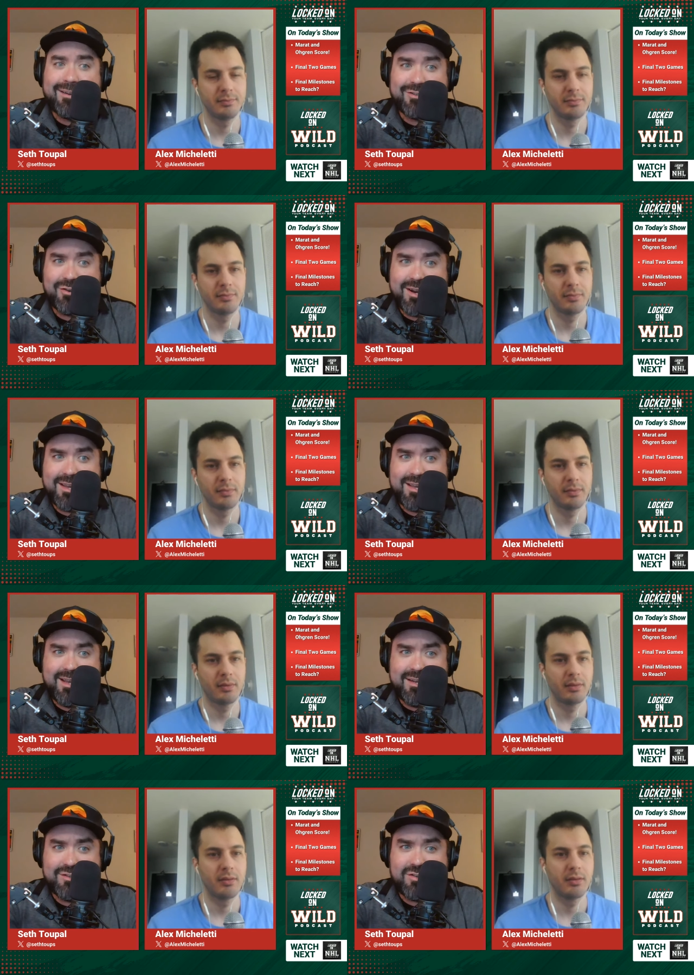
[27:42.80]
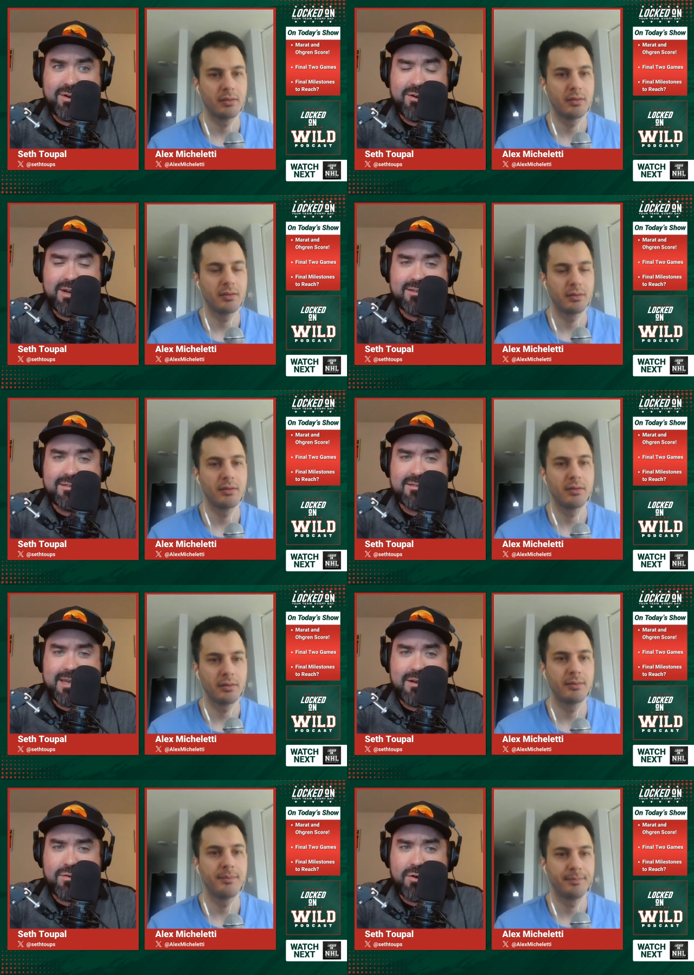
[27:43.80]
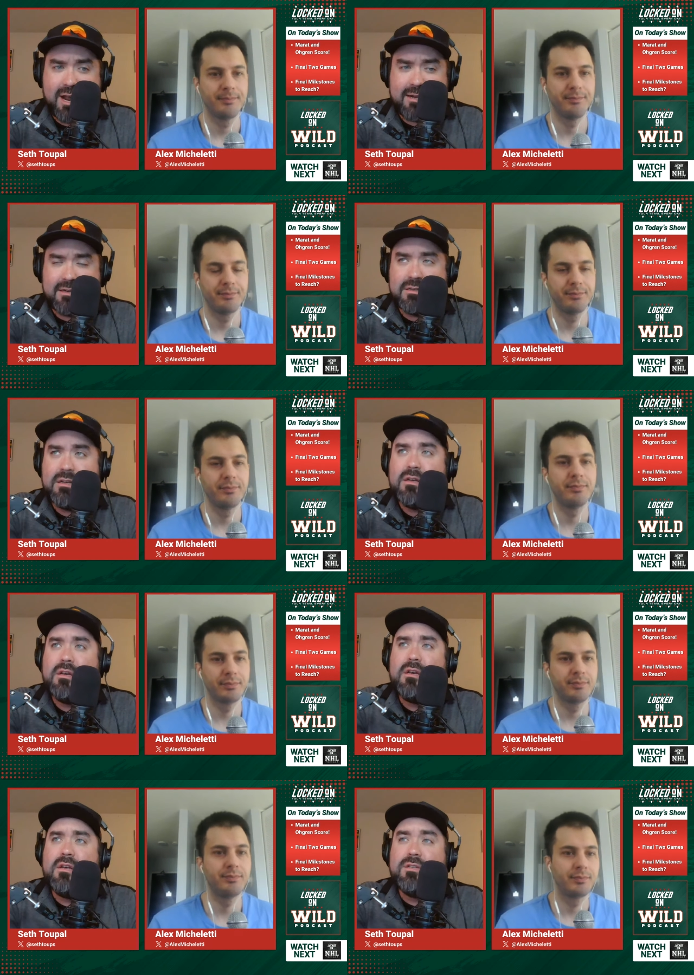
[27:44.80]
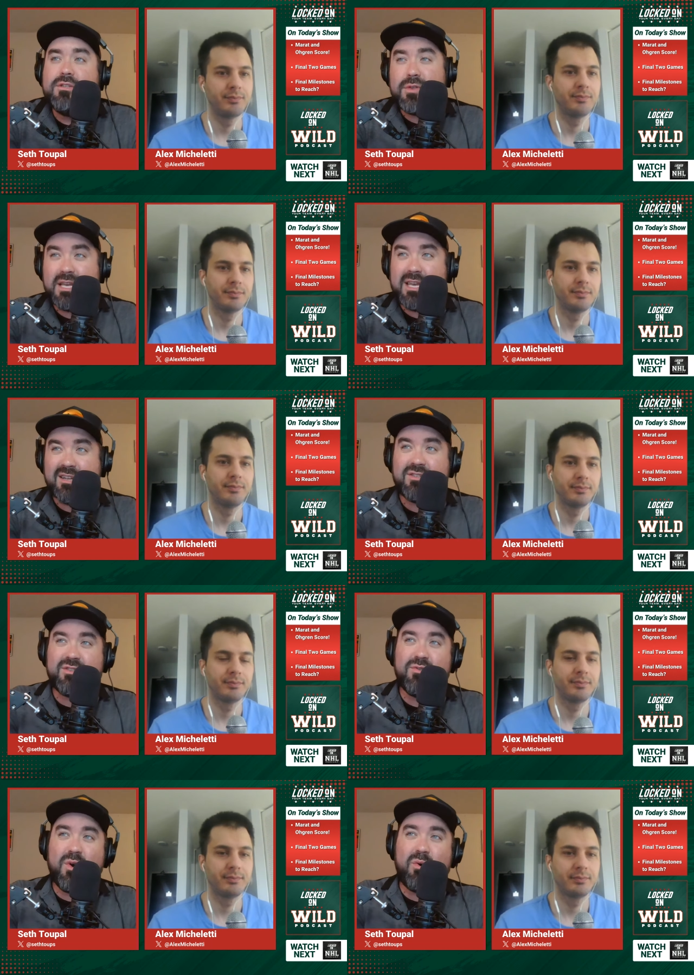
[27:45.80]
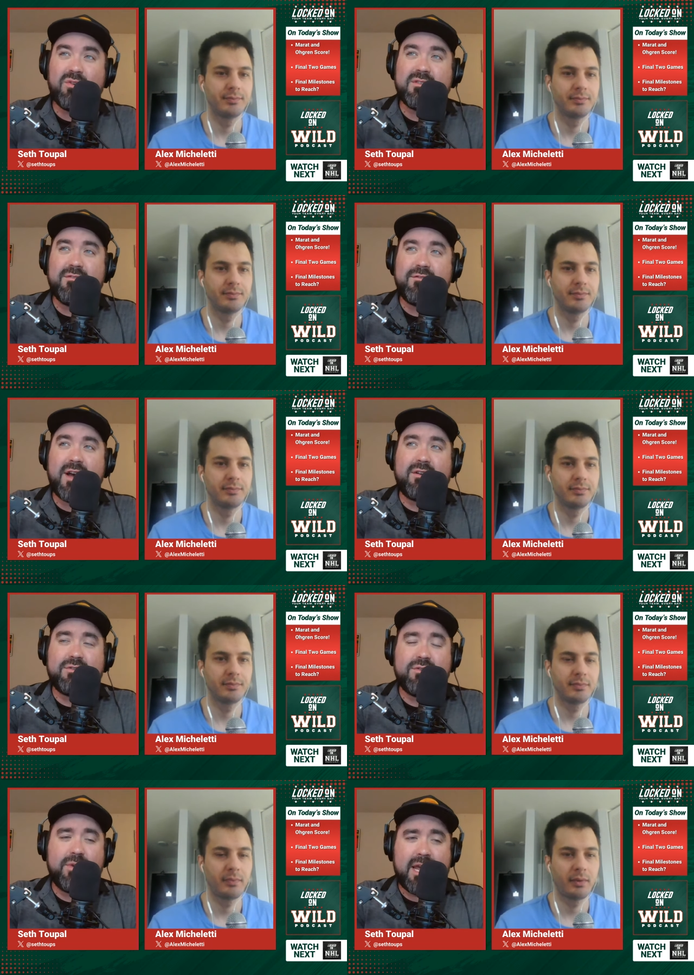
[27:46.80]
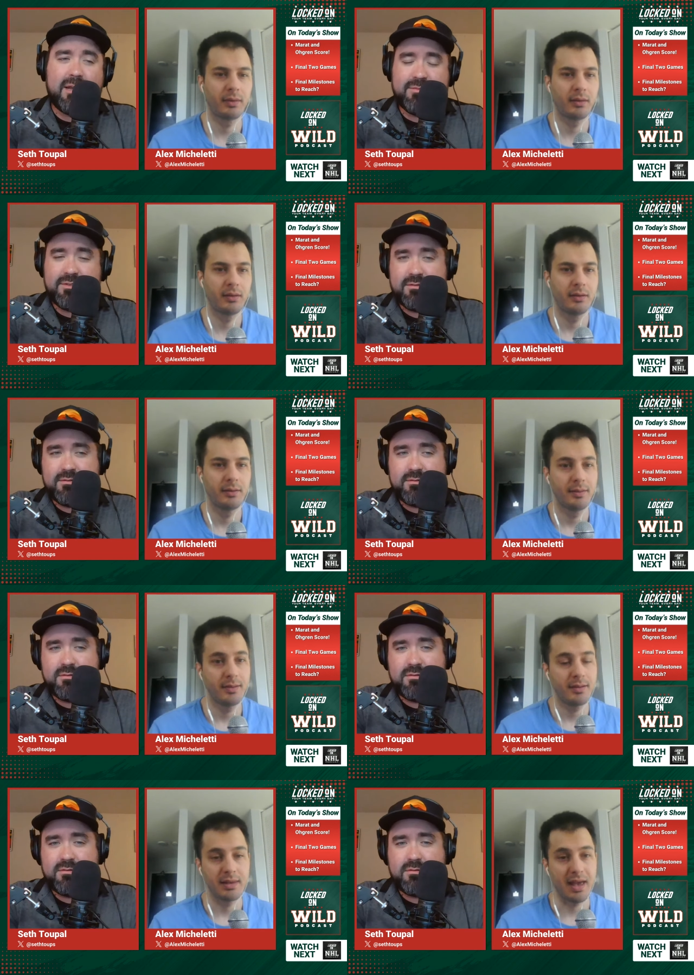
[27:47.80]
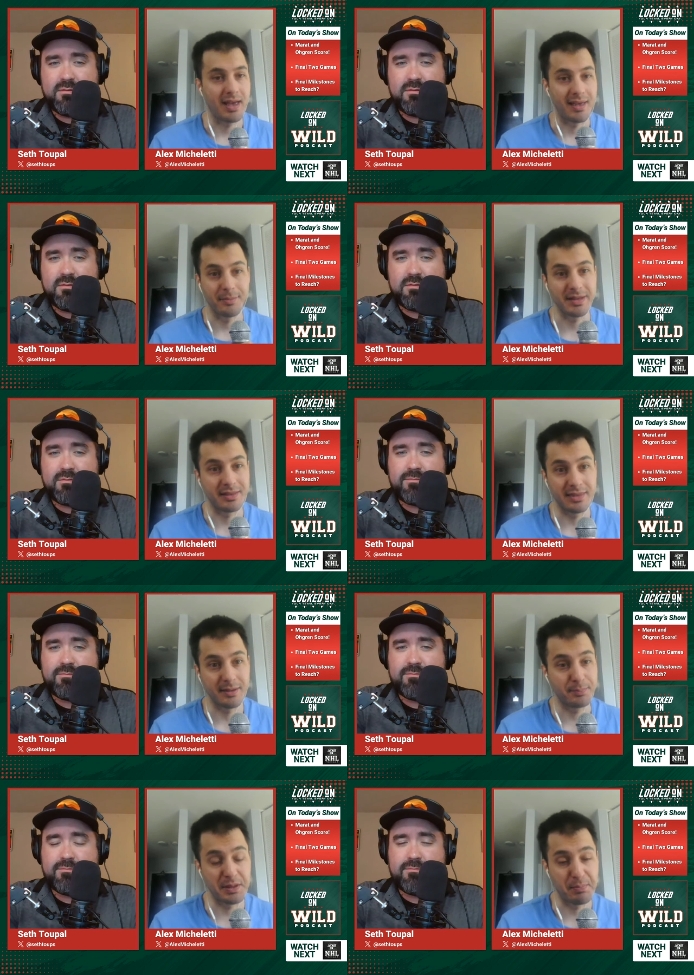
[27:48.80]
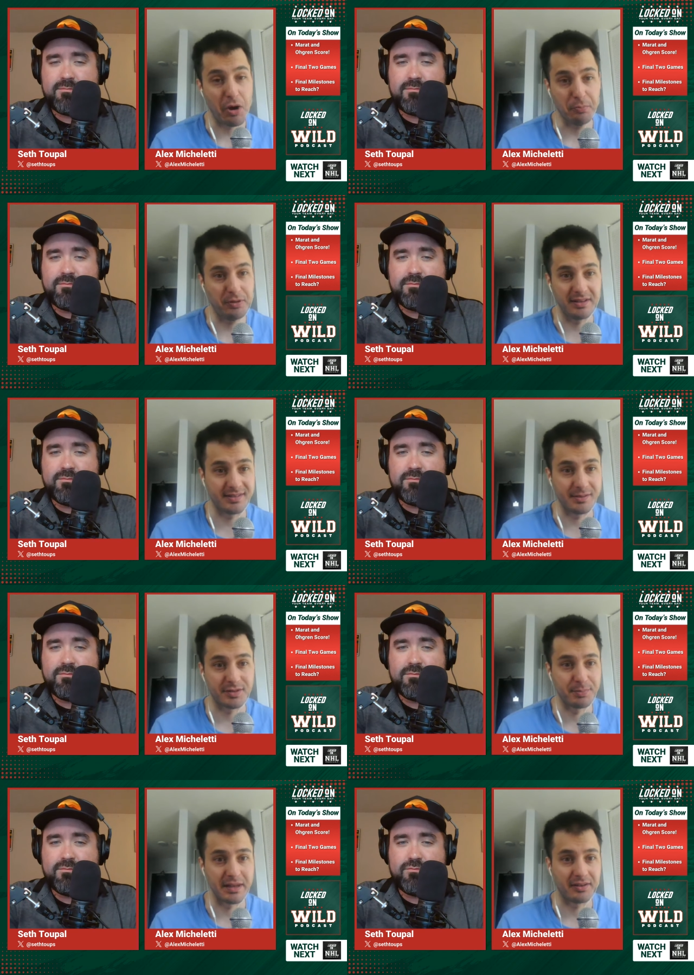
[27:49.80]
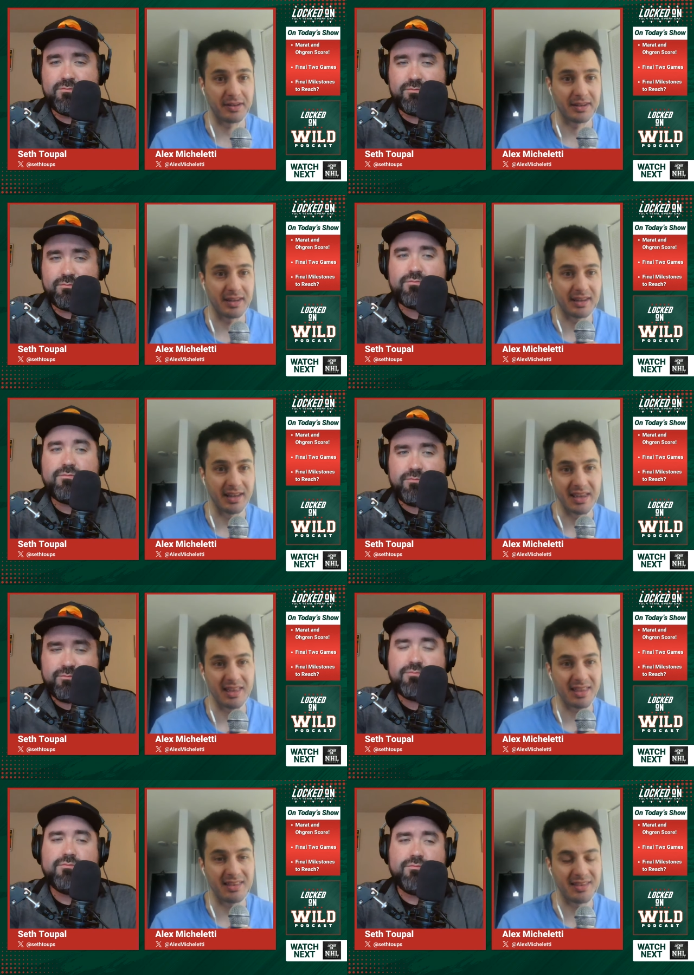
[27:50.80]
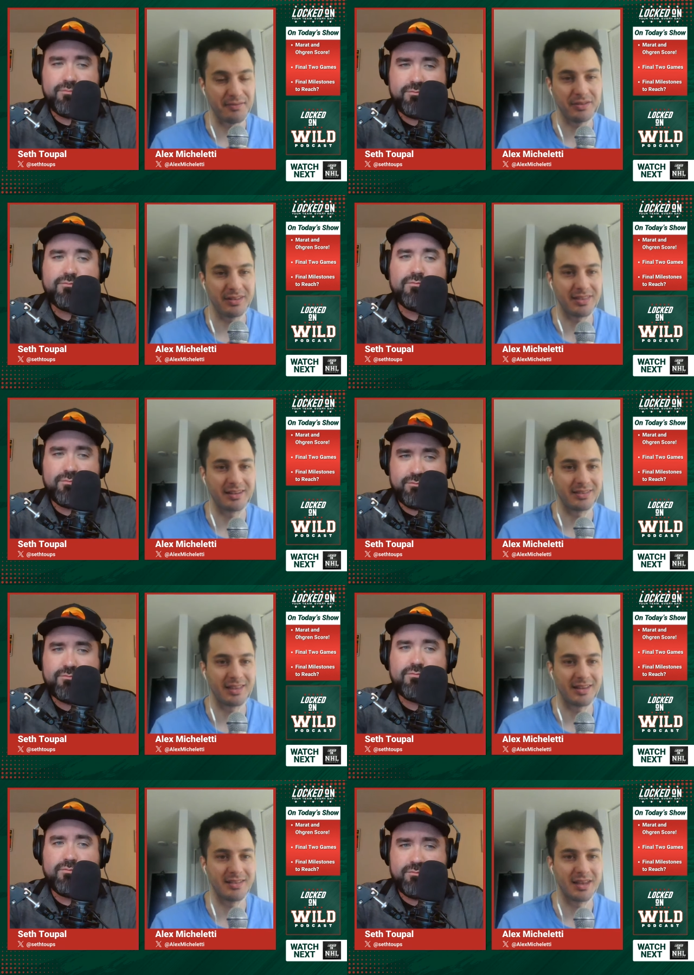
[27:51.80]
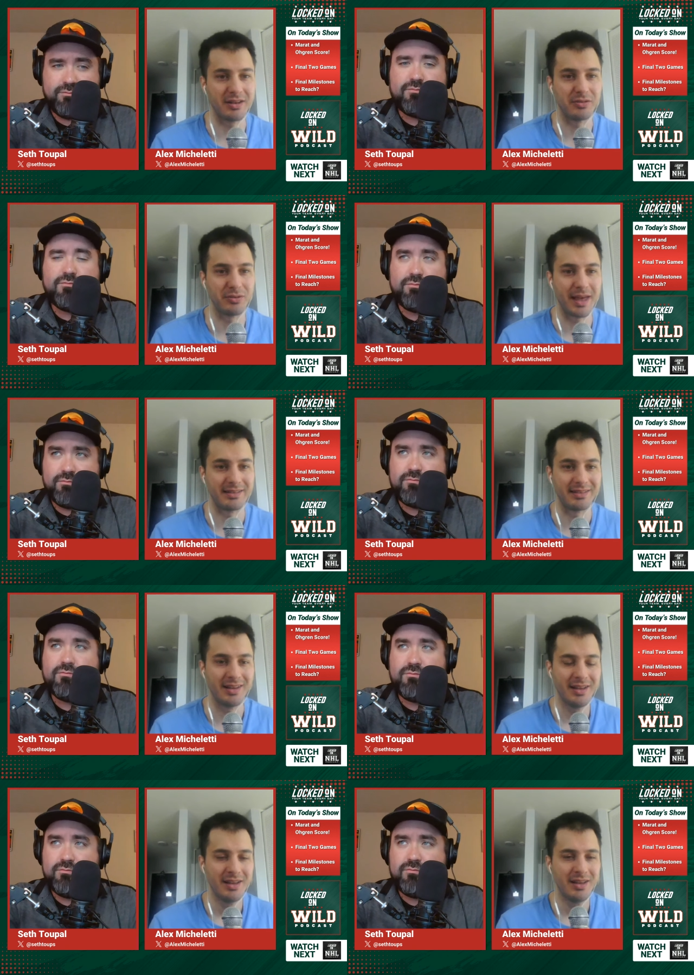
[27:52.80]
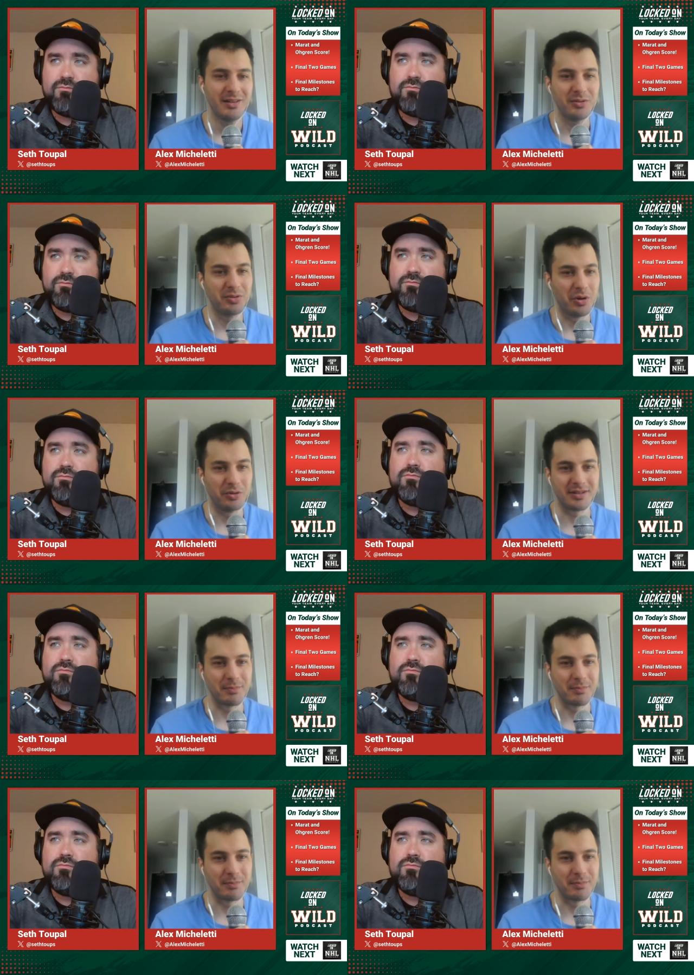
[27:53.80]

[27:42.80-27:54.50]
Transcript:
Speaker 1: trick in his career against the Seattle Kraken. Do you think he gets two goals in the final two games?
Speaker 2: Yeah, I mean, the the power play seems to be clicking. I, I definitely think they, they could do that. And who knows the